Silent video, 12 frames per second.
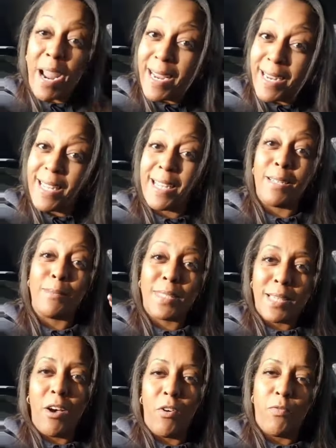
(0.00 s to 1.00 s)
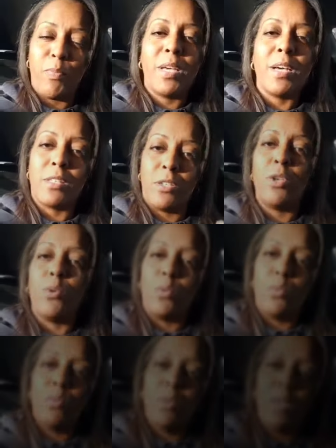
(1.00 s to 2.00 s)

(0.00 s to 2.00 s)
great in himself because of you.